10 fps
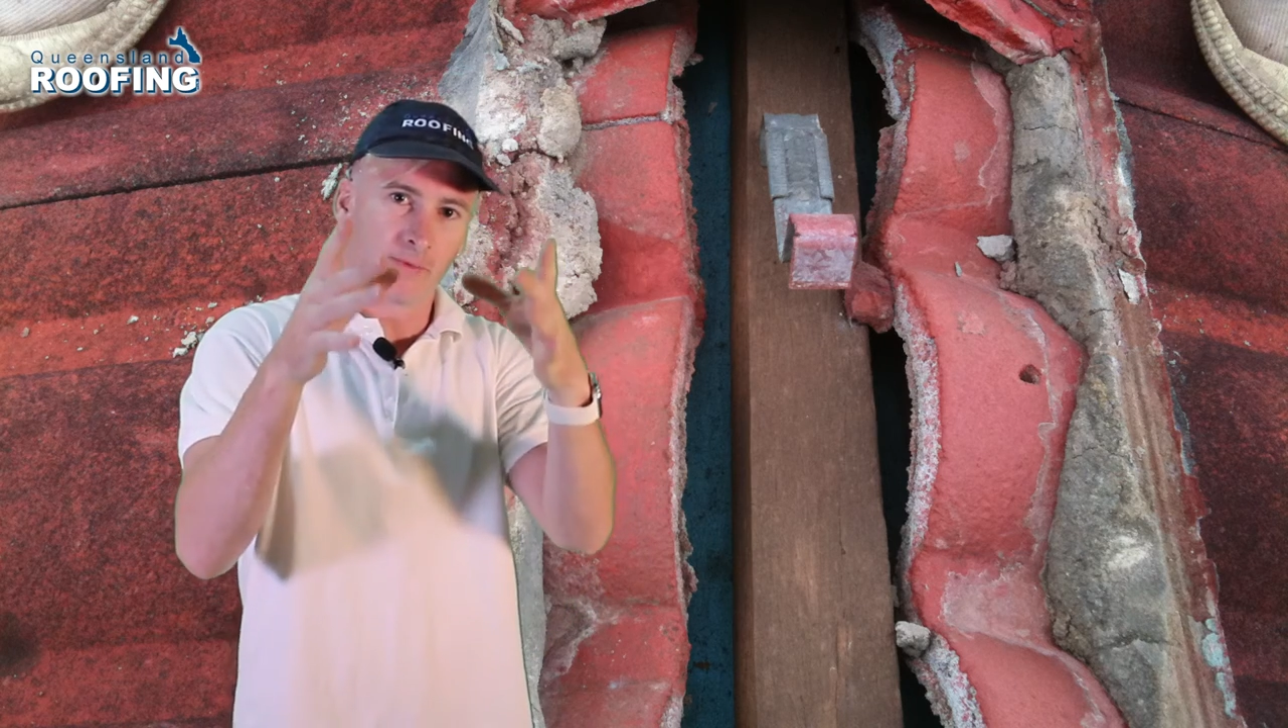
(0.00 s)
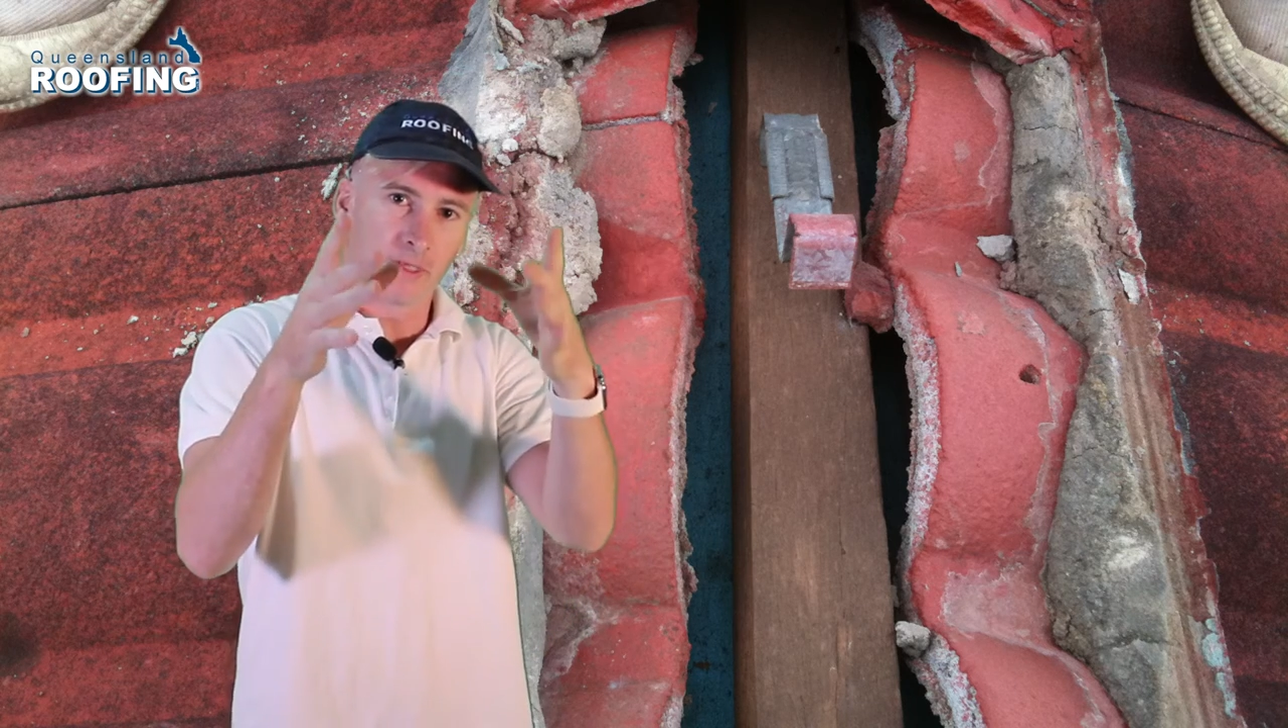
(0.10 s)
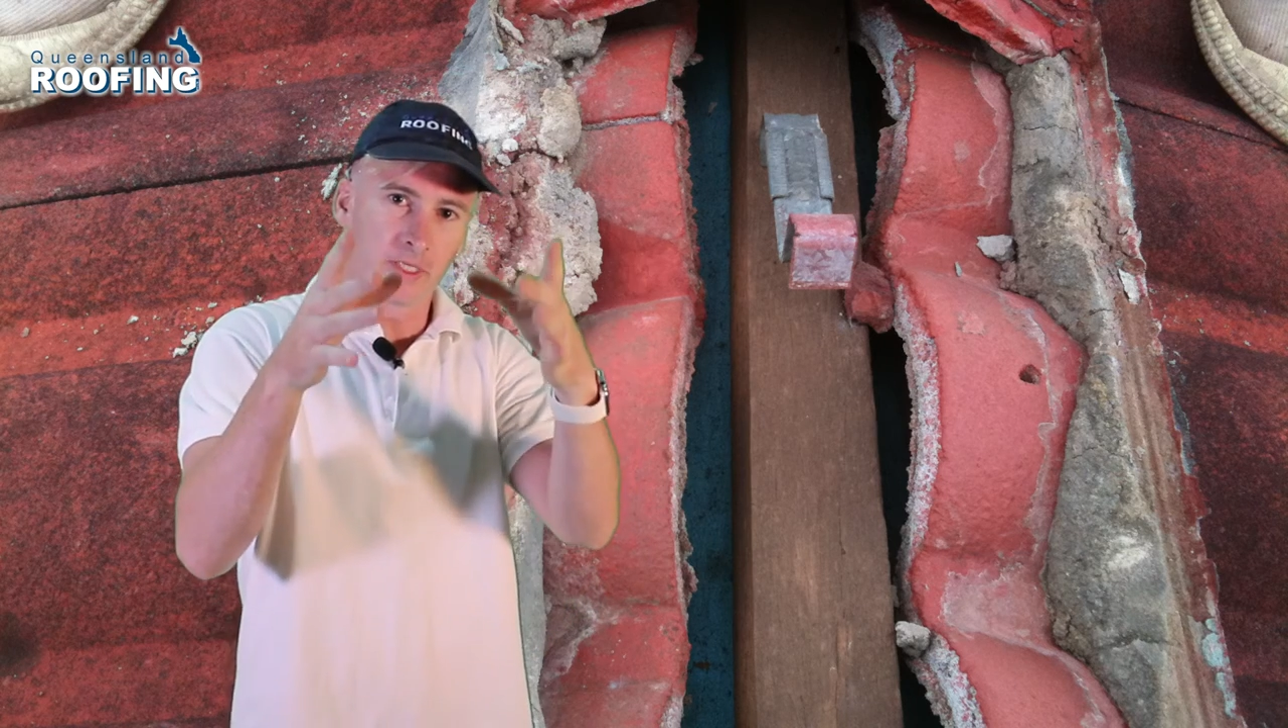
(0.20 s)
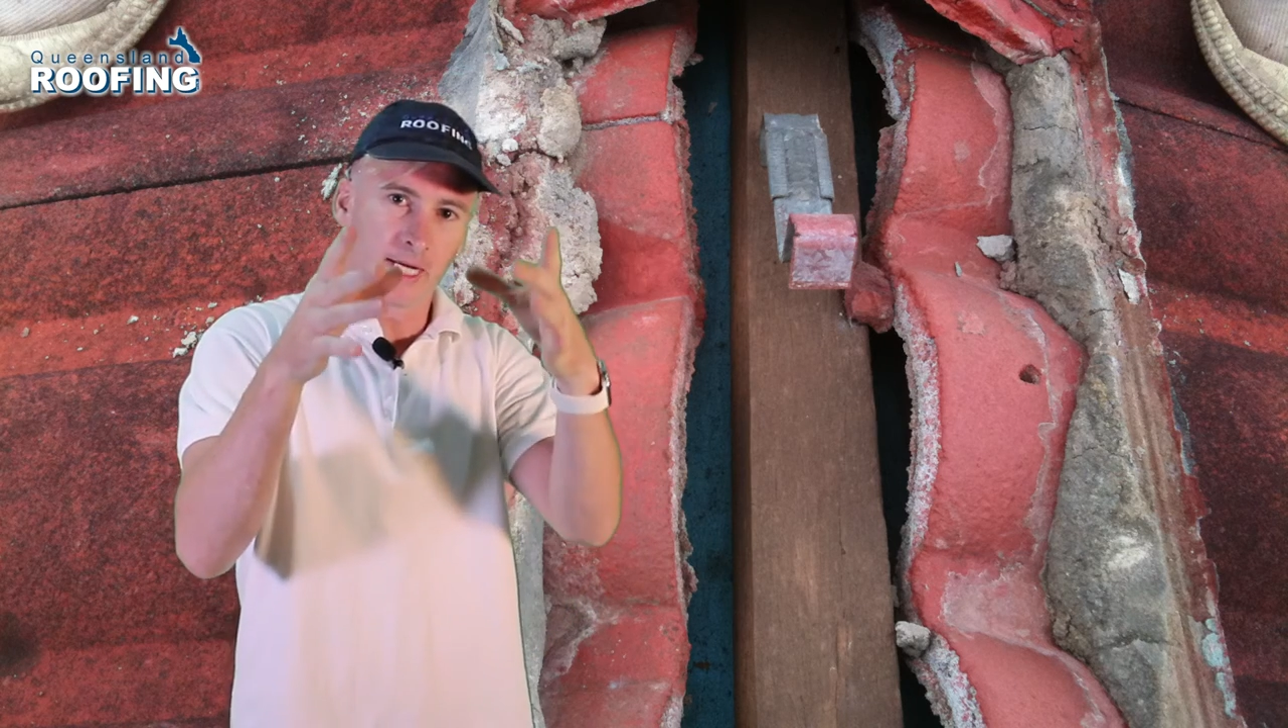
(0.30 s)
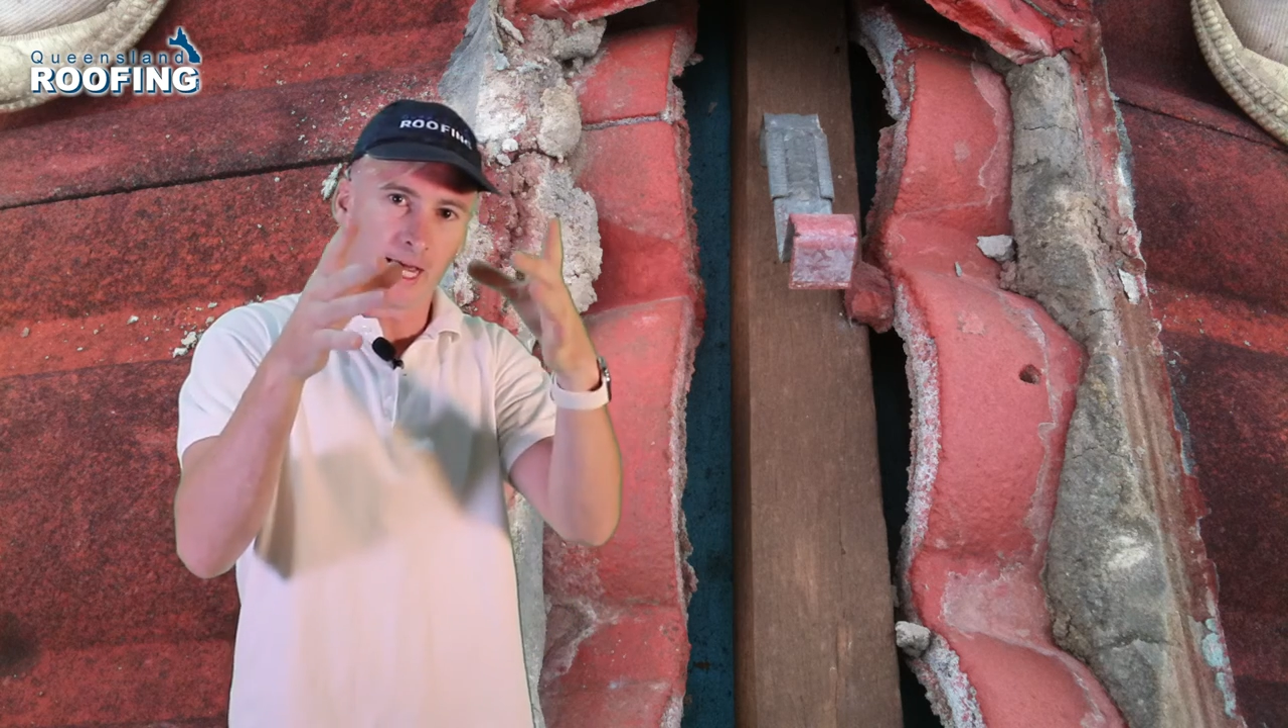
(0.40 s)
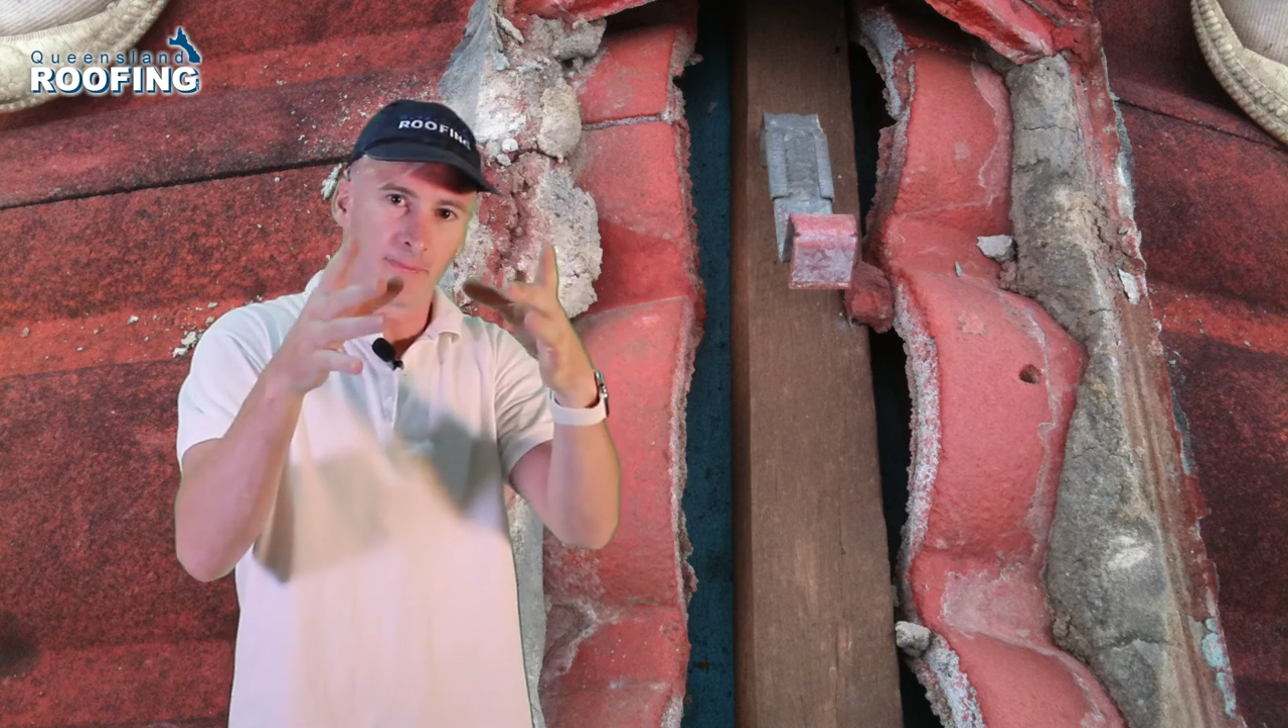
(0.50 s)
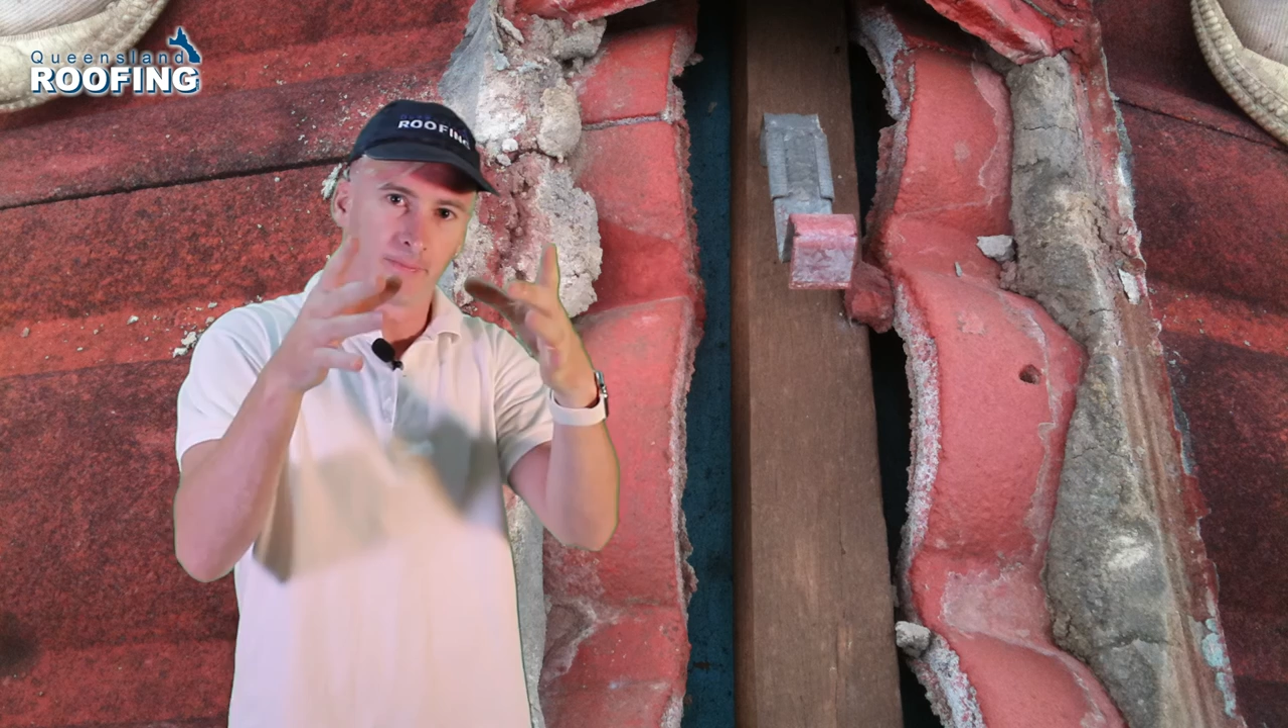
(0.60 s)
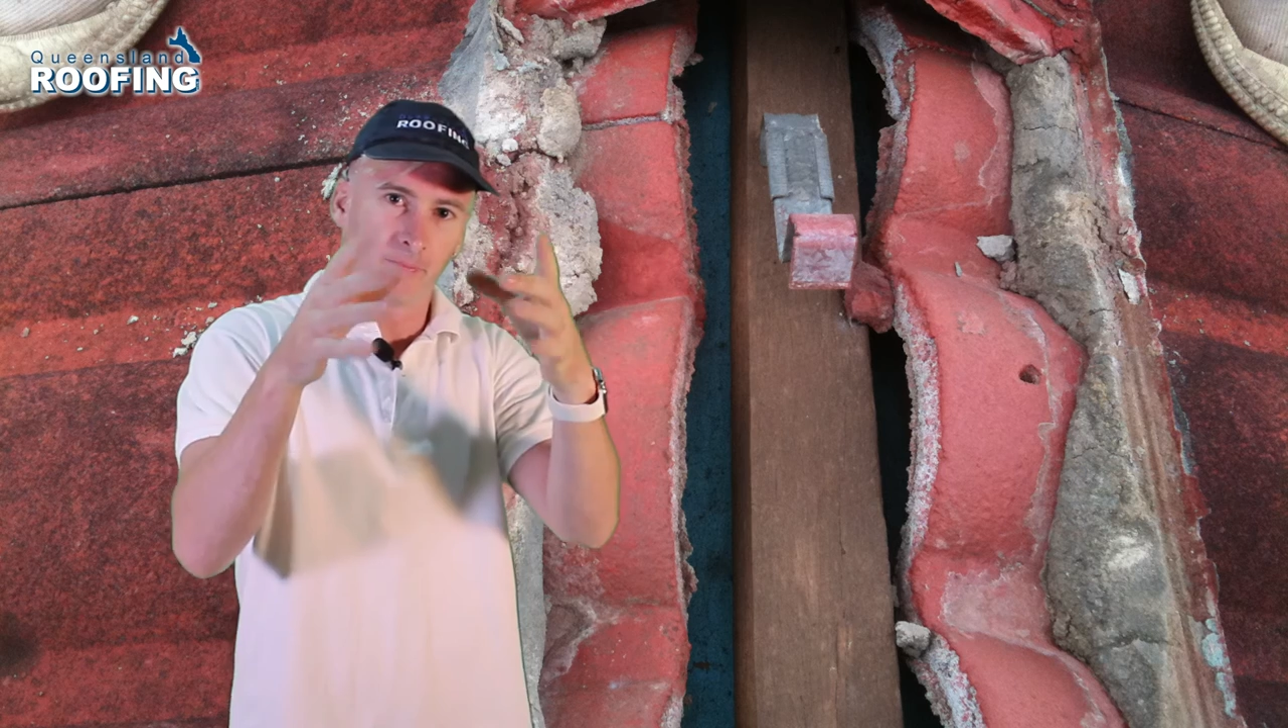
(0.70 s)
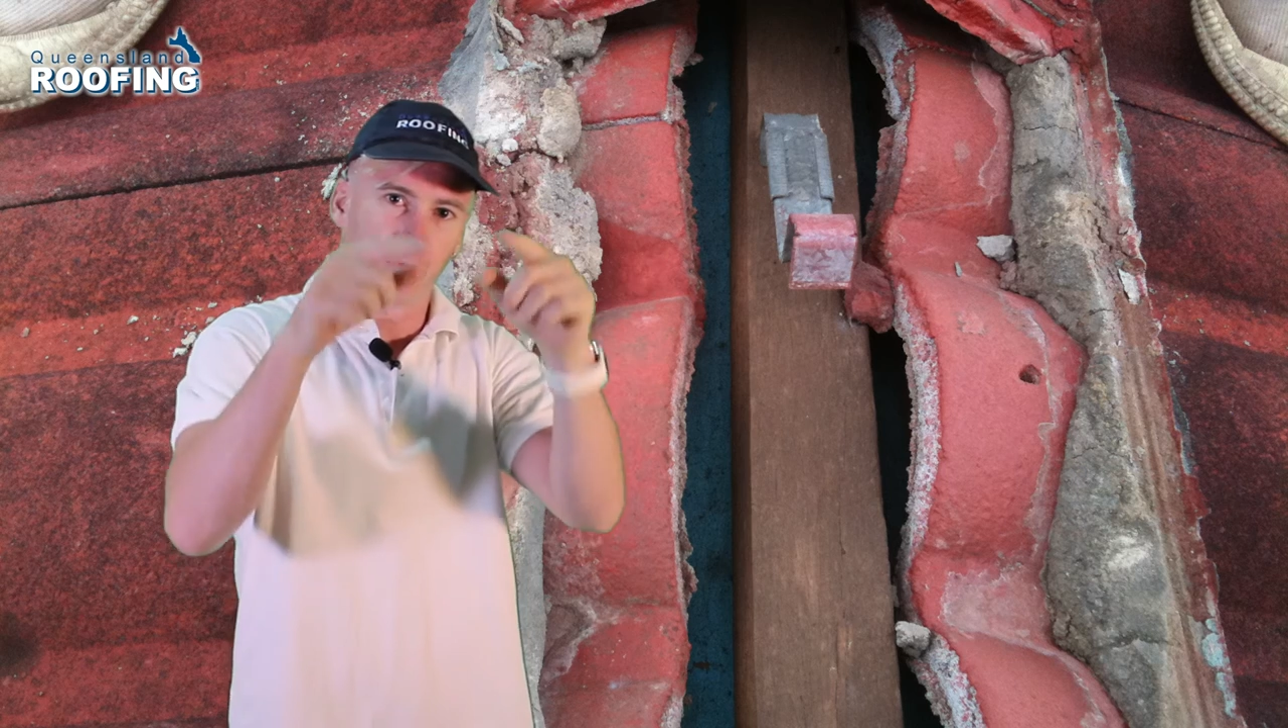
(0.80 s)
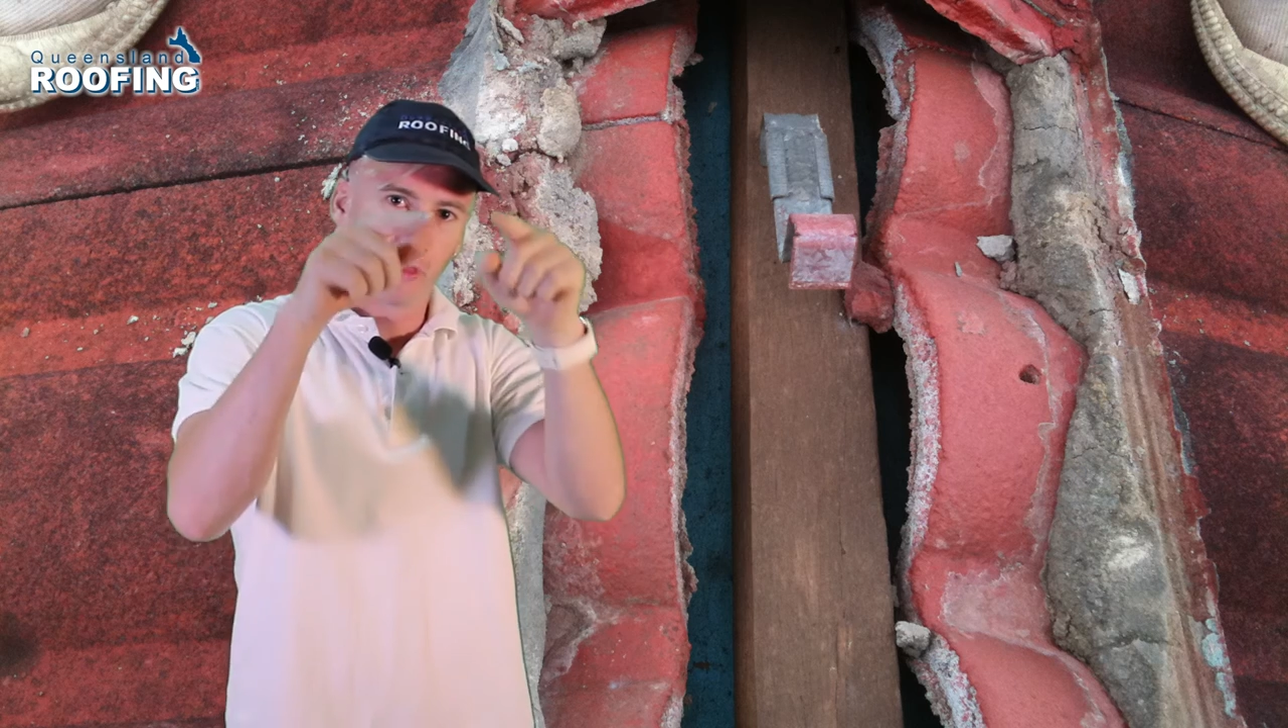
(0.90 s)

ridge cap,